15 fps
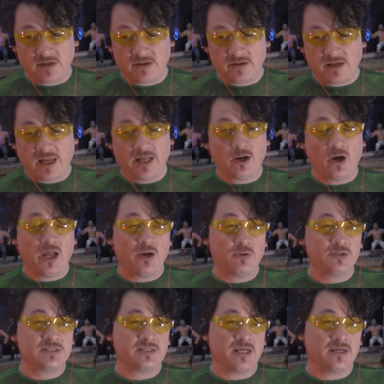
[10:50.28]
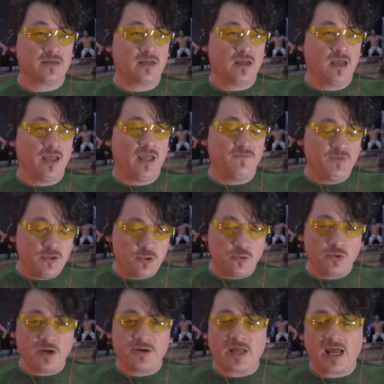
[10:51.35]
And I always think, if you do not